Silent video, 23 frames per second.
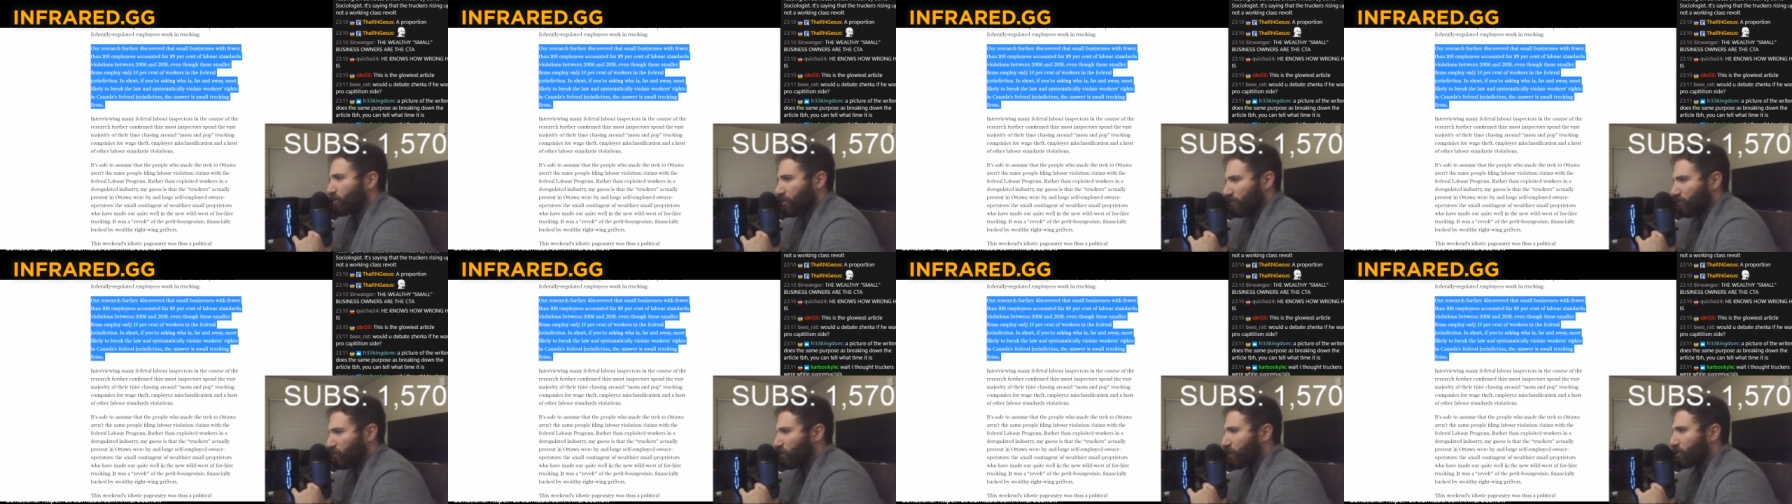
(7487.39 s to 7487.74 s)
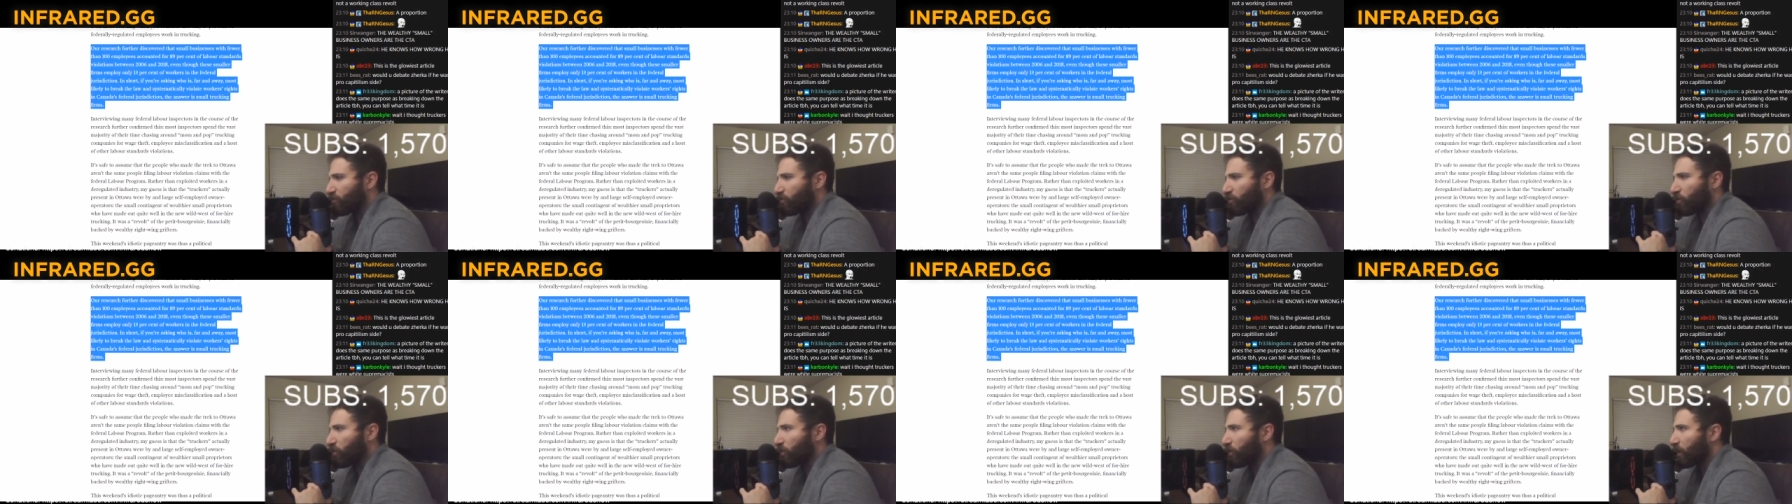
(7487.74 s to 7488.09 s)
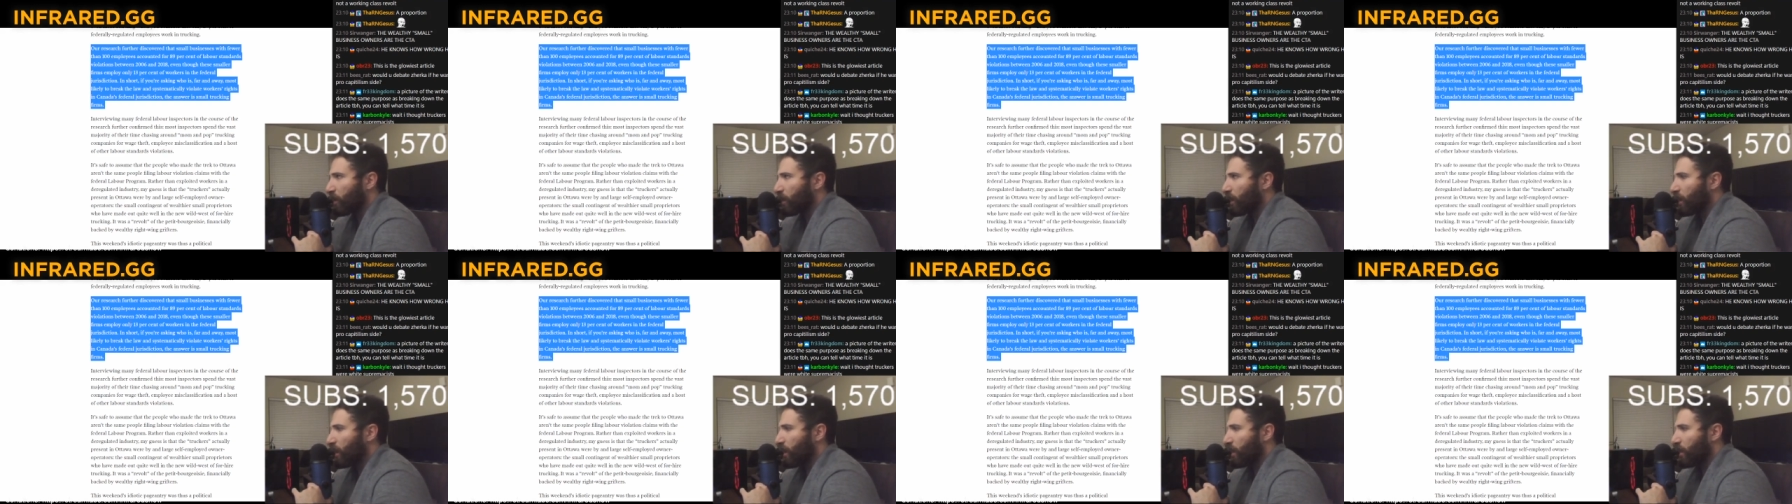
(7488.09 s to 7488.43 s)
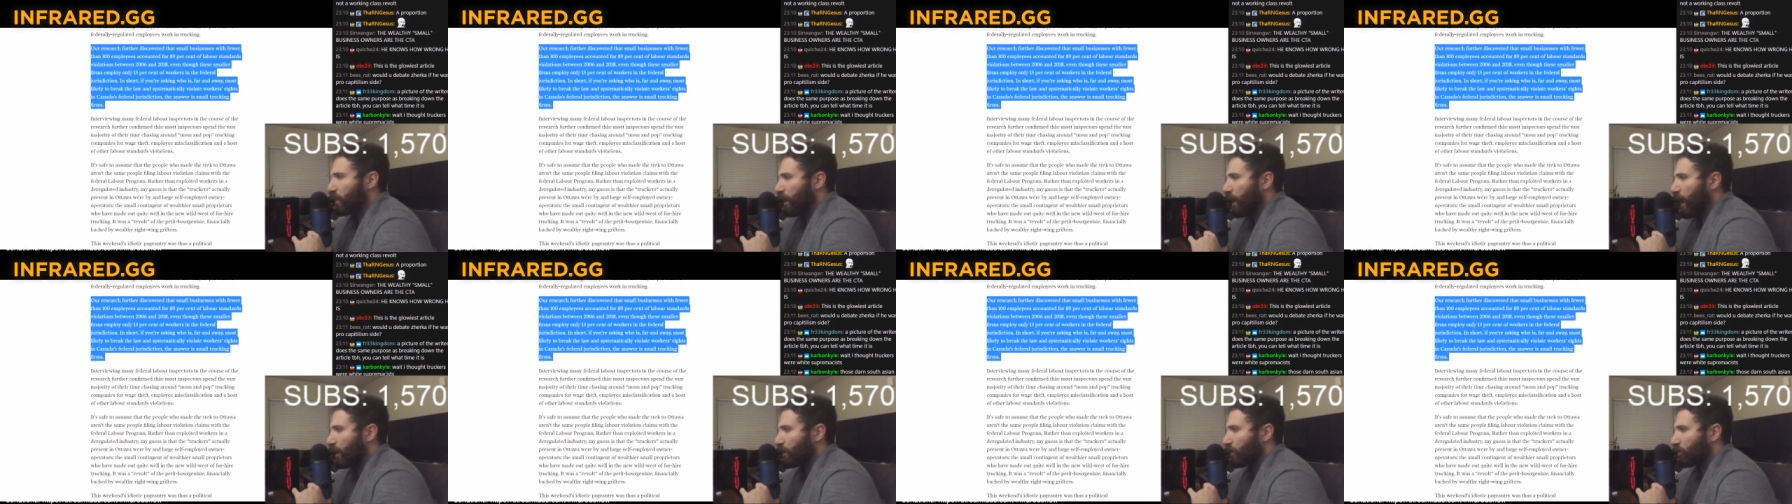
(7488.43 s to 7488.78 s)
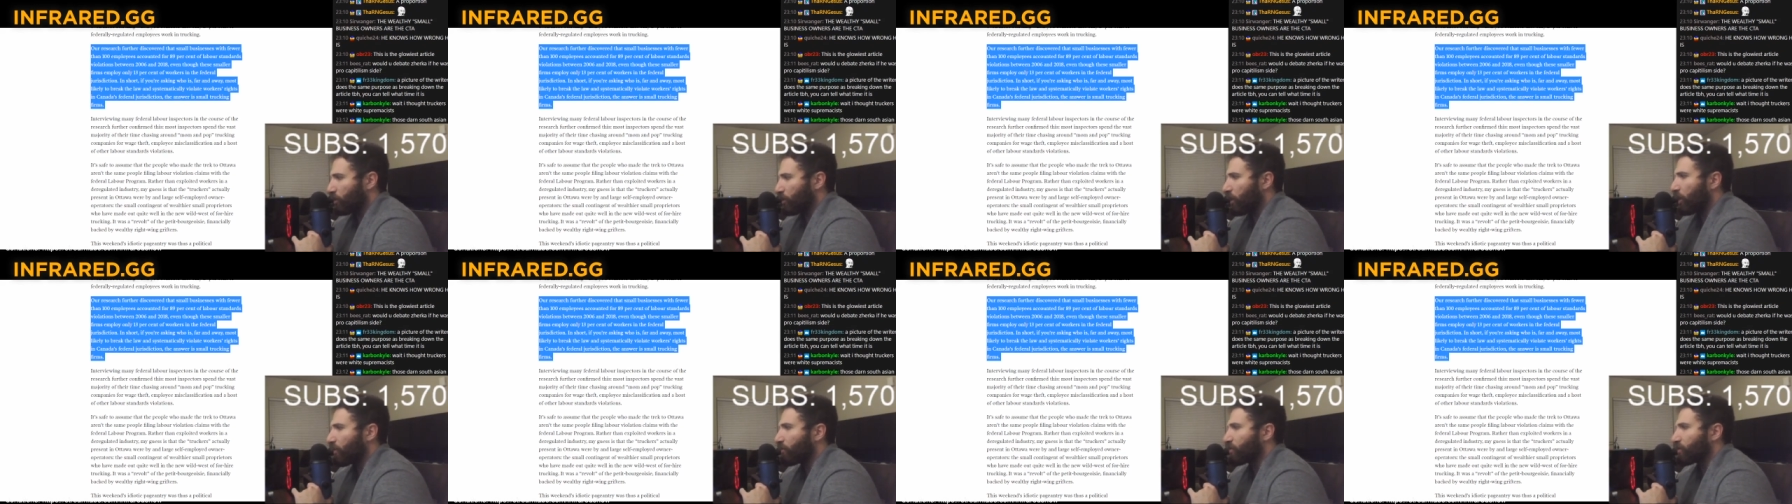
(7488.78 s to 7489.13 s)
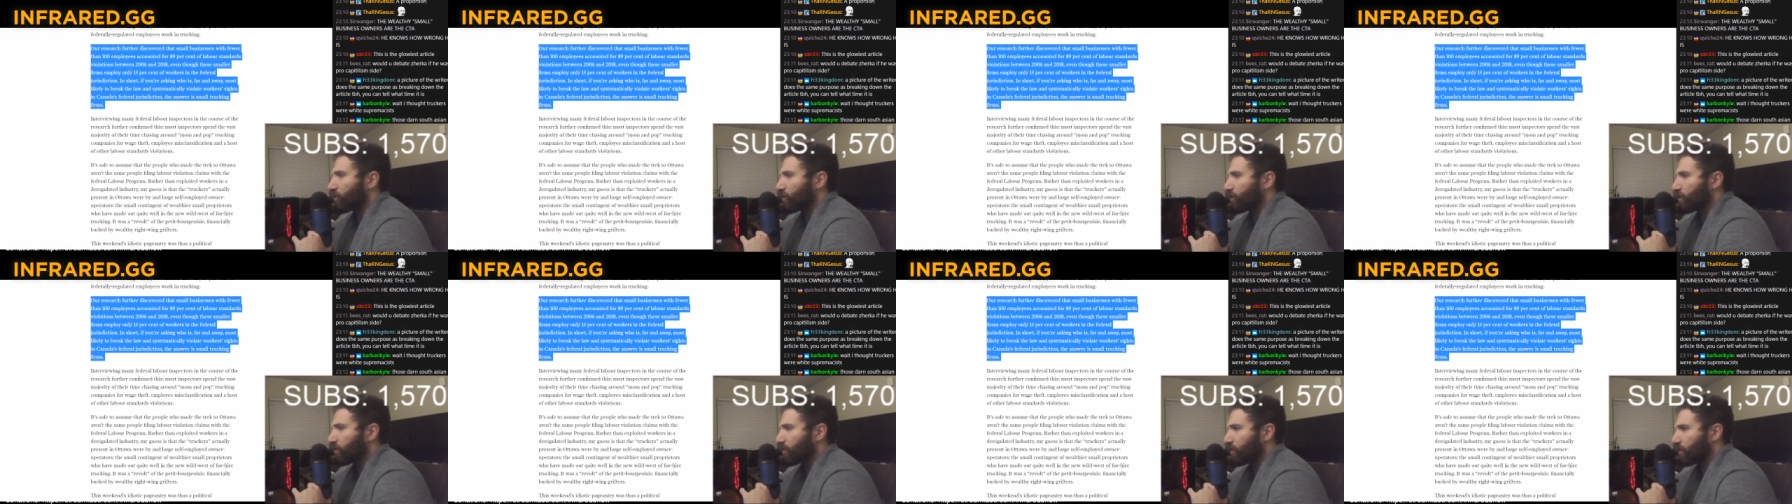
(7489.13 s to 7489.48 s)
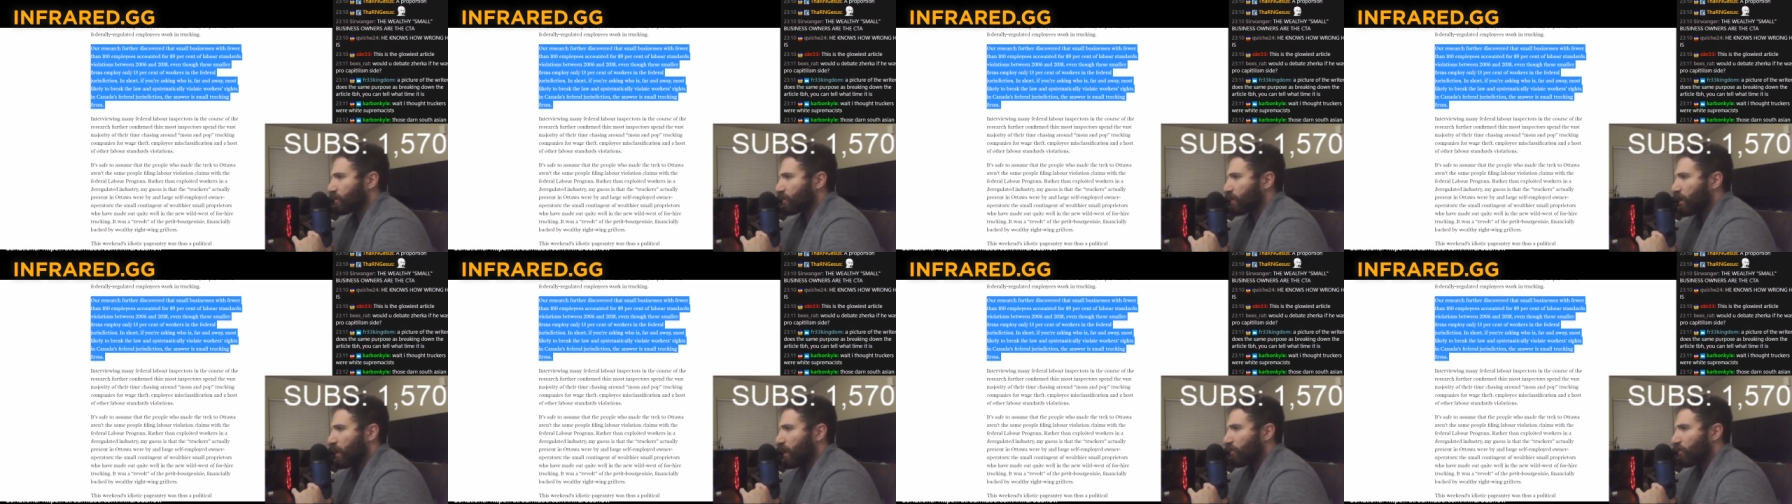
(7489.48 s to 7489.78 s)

of people that encompasses.